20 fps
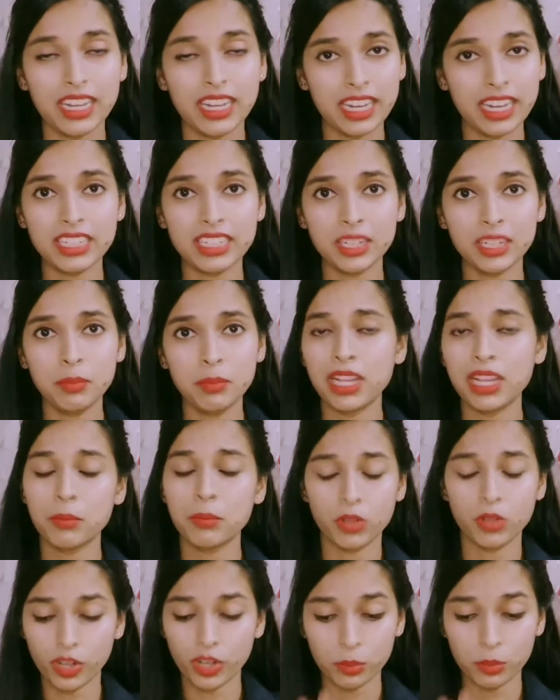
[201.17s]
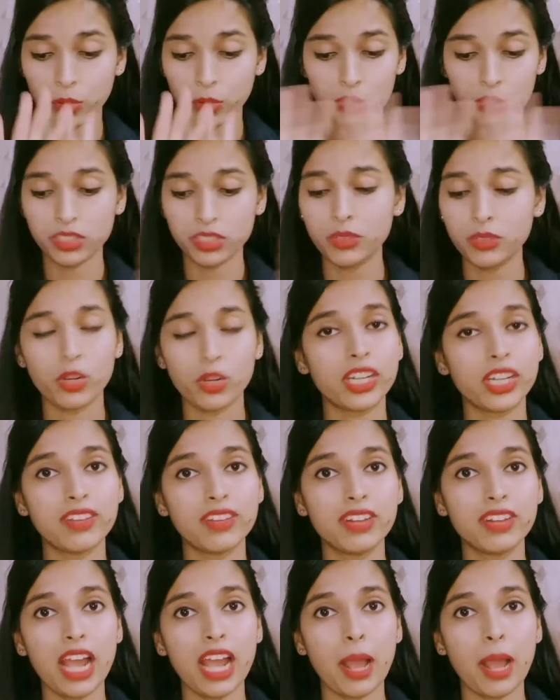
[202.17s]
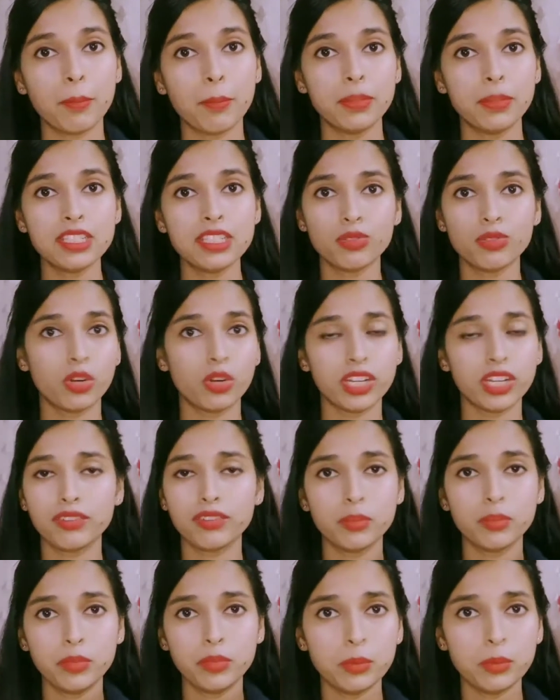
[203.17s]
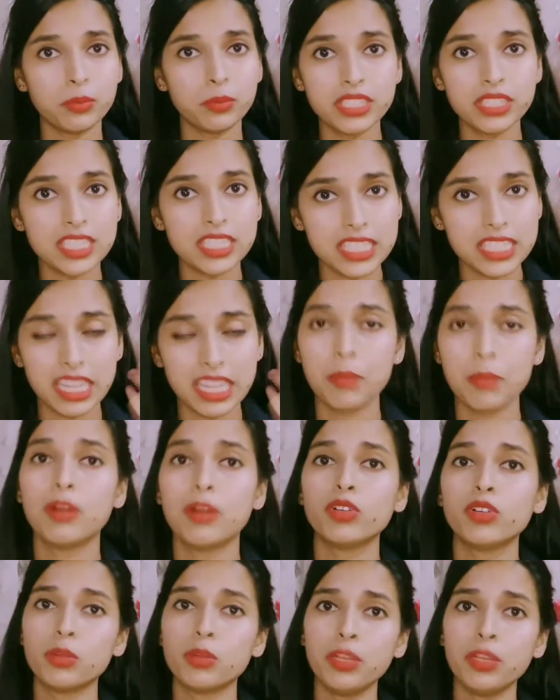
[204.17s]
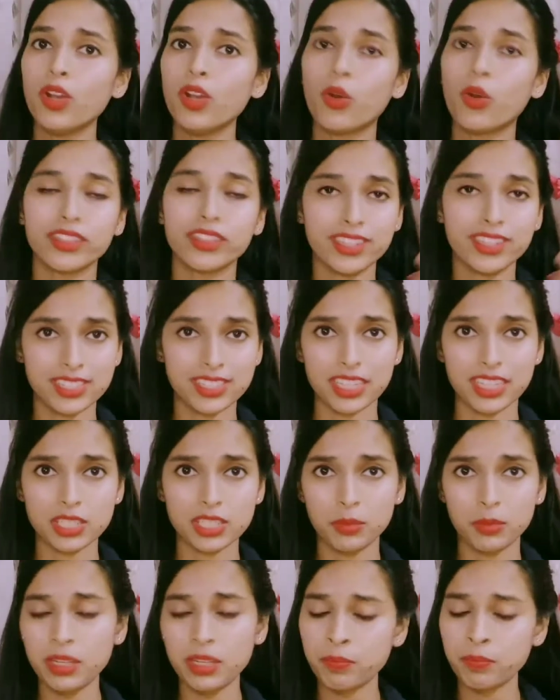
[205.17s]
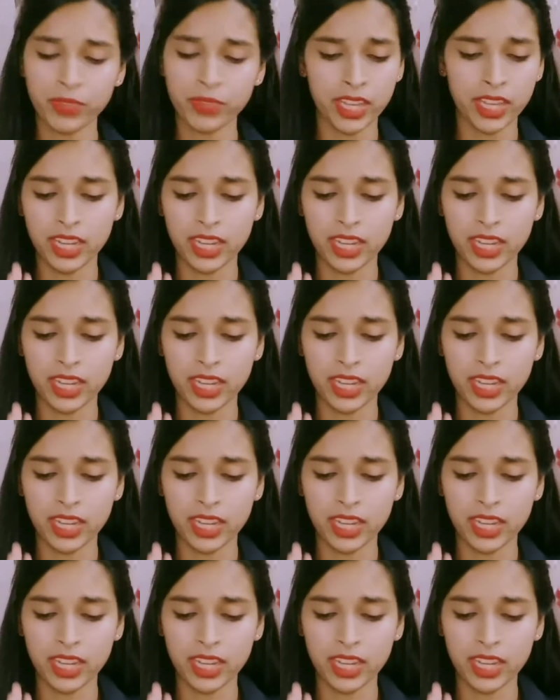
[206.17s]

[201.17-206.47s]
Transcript: Let it be, I'm not bothered whatever happens, whatever people say about me or they judge me,